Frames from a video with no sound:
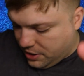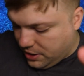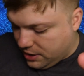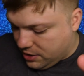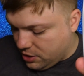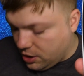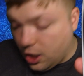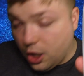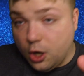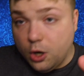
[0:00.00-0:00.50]
its
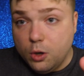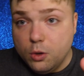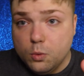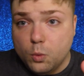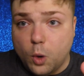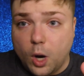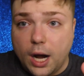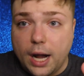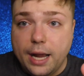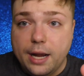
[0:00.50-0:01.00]
own
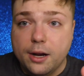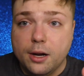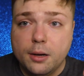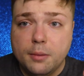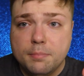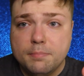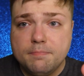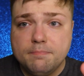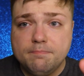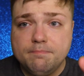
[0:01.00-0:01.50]
wire.
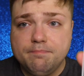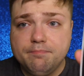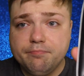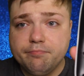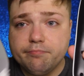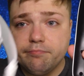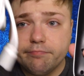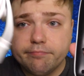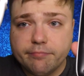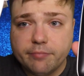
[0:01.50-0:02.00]

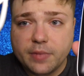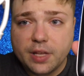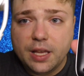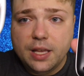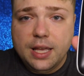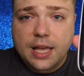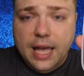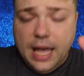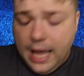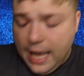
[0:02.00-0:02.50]

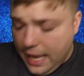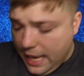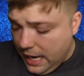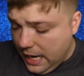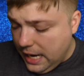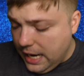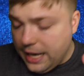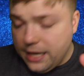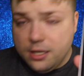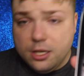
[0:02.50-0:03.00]

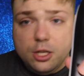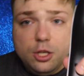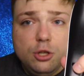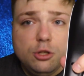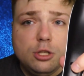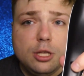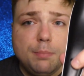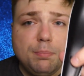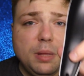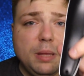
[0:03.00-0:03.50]
And you
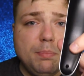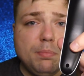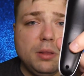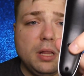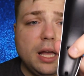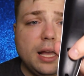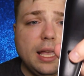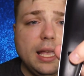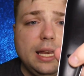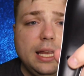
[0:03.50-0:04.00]
simply
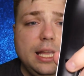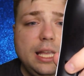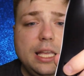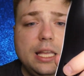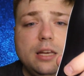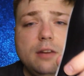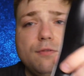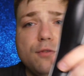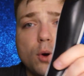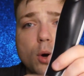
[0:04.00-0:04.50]
plug it
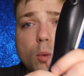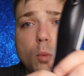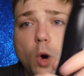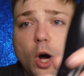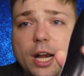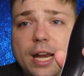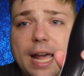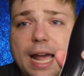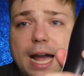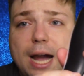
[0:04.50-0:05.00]
in for
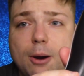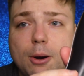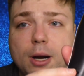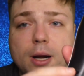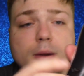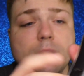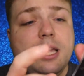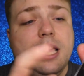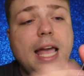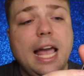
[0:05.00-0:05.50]
1 hour